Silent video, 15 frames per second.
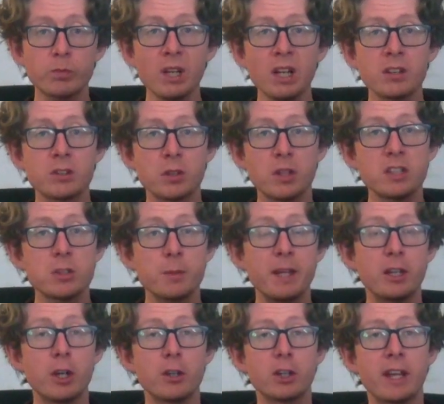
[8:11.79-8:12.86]
So this will be
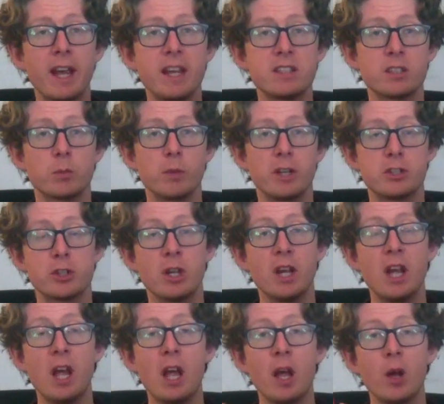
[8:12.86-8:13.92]
another case in which
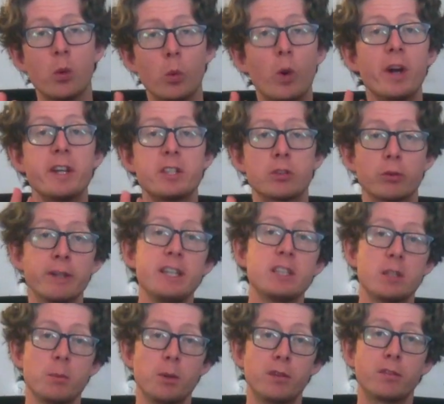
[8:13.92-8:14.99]
what is
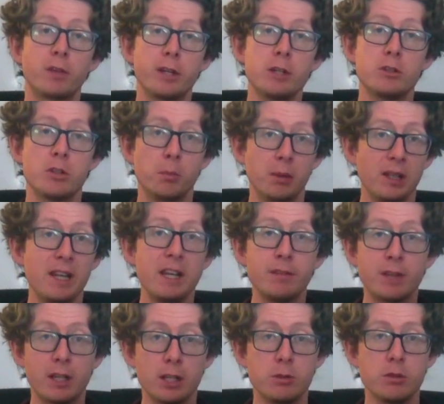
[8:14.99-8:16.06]
reasonable for you to believe
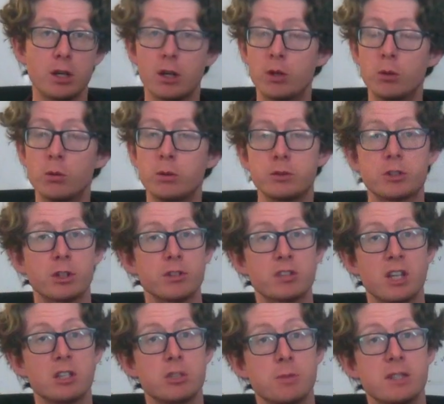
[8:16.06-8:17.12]
that you know turns
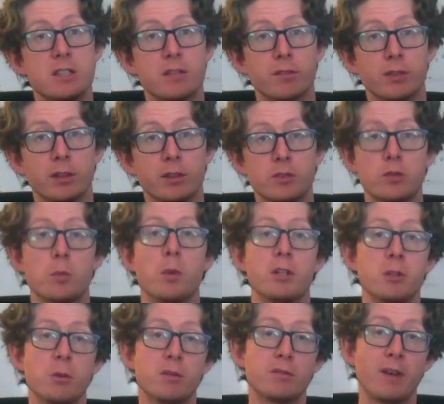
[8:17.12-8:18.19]
out to be different from what
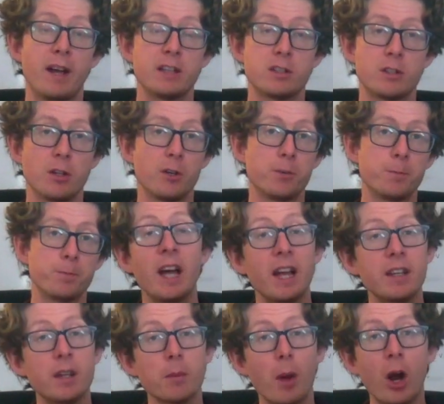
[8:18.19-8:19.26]
you in fact know.
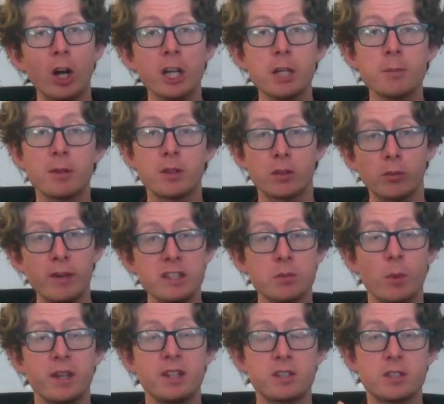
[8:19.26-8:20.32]
And the argument, the reason
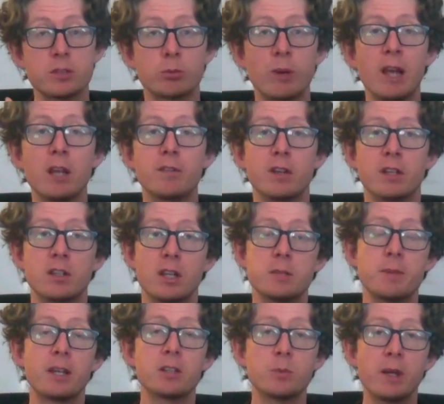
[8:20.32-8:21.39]
why this is relevant is
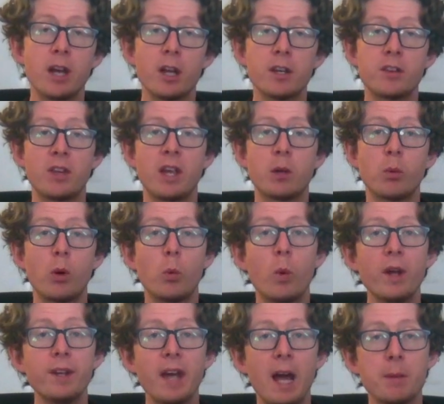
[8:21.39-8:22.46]
because we got to think, well,
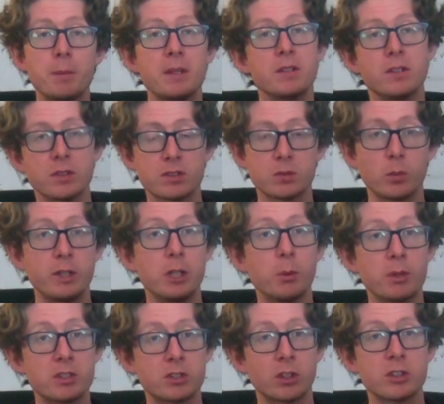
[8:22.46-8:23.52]
what happens when you
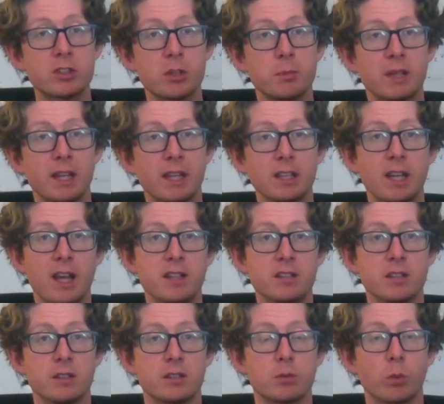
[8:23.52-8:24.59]
assert something in
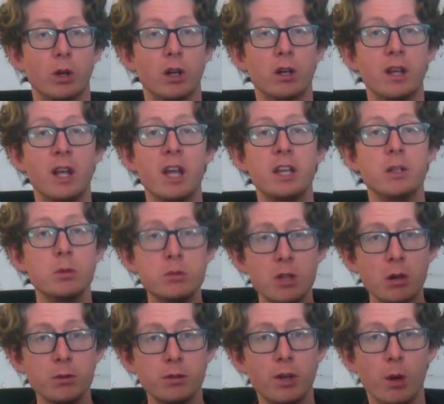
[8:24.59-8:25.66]
cases where you
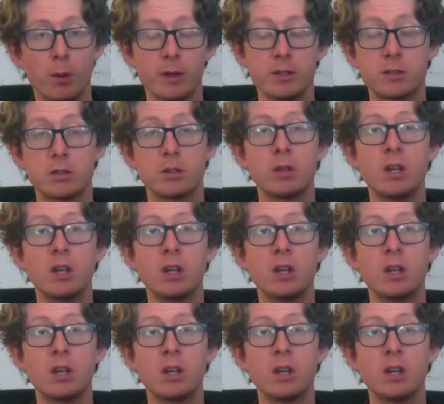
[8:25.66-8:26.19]
don't know it,